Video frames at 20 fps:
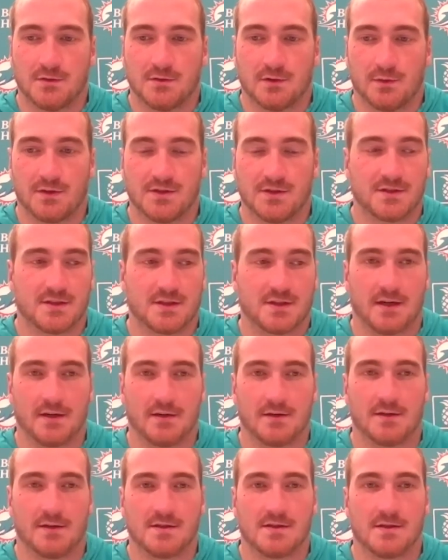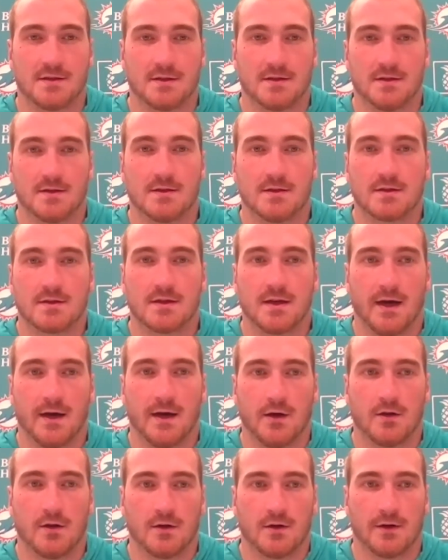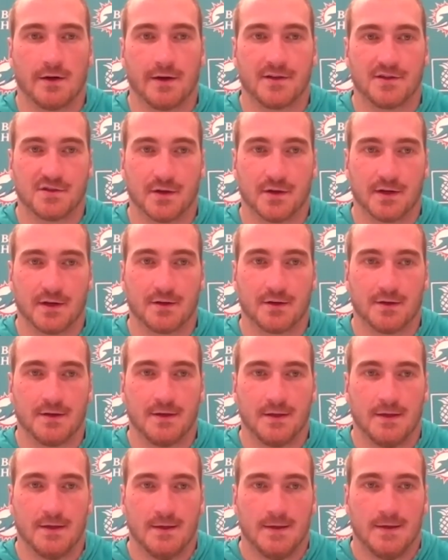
where we just kind of listen to Kyle, our head trainer.